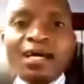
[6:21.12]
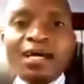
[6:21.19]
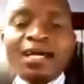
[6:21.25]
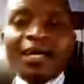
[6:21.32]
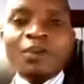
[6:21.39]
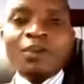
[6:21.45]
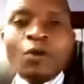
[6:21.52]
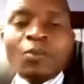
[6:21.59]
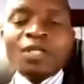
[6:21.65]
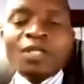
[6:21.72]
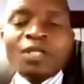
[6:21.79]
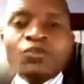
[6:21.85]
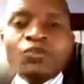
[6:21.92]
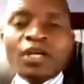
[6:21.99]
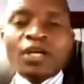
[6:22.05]
nobody's
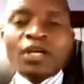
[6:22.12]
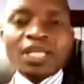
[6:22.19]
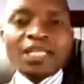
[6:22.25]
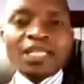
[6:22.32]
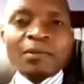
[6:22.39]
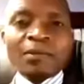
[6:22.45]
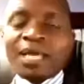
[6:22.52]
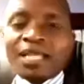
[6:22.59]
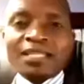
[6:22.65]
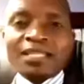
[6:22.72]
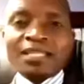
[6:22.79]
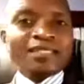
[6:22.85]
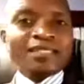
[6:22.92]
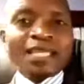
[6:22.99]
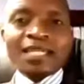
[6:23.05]
going to ring the bell
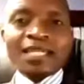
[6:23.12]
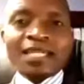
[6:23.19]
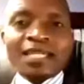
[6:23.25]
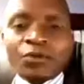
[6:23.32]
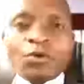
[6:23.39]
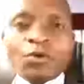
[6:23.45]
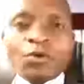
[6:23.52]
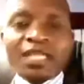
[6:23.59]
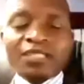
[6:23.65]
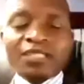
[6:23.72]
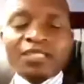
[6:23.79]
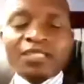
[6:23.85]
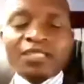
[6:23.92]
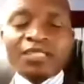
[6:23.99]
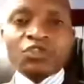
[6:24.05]
and say, now you may
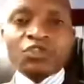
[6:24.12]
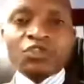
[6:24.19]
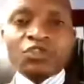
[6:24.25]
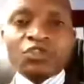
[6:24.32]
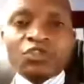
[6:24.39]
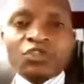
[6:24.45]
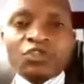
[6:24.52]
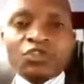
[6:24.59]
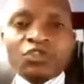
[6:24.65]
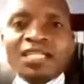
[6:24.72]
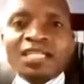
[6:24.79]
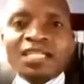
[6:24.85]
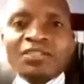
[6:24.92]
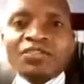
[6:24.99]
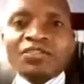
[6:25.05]
start trading with
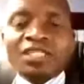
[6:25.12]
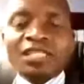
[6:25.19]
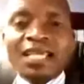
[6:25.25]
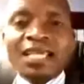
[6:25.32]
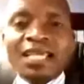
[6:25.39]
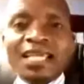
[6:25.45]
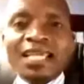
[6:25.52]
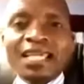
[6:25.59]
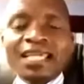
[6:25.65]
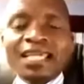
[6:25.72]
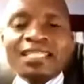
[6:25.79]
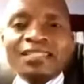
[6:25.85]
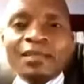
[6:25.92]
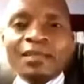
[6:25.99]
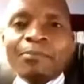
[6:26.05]
one another, African
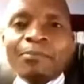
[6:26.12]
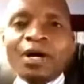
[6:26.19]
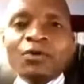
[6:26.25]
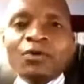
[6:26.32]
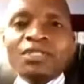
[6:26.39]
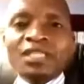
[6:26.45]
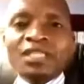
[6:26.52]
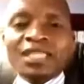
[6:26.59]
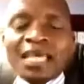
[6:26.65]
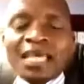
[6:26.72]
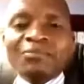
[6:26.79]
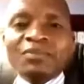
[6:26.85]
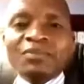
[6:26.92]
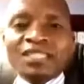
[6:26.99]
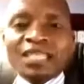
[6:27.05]
countries. It is
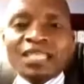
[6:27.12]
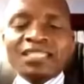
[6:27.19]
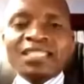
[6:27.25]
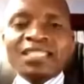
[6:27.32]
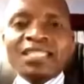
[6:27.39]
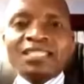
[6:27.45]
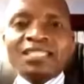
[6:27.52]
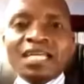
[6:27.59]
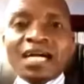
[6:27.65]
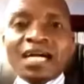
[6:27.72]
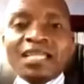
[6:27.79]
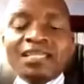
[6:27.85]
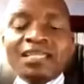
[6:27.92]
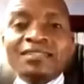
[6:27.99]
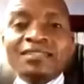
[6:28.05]
about them
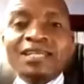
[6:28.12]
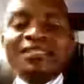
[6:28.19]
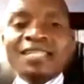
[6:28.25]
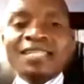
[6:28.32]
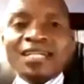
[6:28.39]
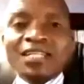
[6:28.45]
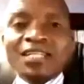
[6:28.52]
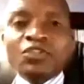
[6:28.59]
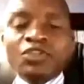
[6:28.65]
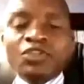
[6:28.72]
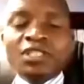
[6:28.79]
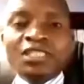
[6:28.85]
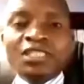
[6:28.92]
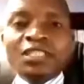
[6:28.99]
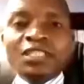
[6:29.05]
setting targets,
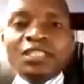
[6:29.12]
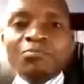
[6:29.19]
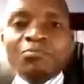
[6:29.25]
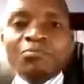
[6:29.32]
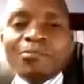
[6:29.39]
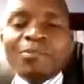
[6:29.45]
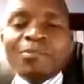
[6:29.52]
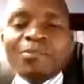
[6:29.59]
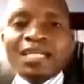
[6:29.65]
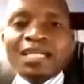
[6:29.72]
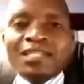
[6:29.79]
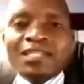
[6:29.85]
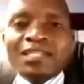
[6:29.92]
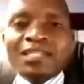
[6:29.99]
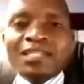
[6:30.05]
that as countries,
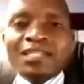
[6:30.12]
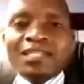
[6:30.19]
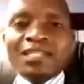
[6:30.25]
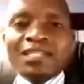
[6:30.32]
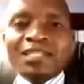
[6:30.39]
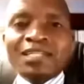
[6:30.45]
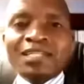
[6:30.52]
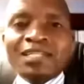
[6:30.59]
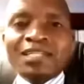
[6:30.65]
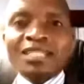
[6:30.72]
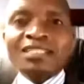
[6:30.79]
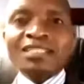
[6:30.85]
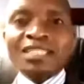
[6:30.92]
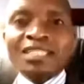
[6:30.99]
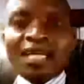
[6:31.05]
as member countries,
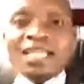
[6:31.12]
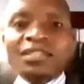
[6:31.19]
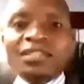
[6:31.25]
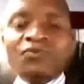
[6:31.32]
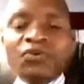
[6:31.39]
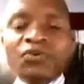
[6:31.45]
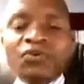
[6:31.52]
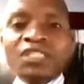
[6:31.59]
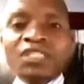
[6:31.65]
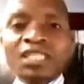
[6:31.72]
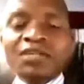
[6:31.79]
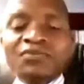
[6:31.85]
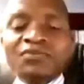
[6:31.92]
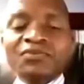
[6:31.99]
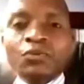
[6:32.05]
we are going to set
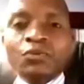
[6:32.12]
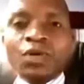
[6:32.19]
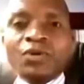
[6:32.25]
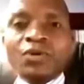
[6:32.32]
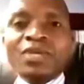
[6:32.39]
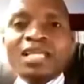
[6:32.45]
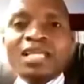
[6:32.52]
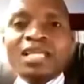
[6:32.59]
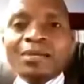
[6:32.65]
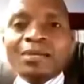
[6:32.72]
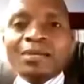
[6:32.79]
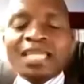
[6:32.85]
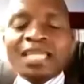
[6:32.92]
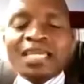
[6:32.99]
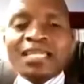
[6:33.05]
targets for ourselves, that when
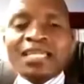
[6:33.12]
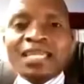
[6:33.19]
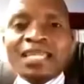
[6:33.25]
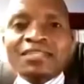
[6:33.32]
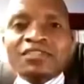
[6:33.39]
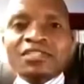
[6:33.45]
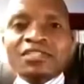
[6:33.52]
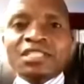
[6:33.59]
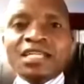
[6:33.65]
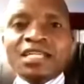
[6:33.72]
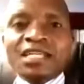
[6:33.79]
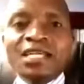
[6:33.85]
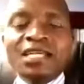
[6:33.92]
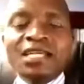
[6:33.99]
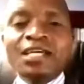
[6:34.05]
we come again next
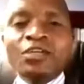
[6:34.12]
year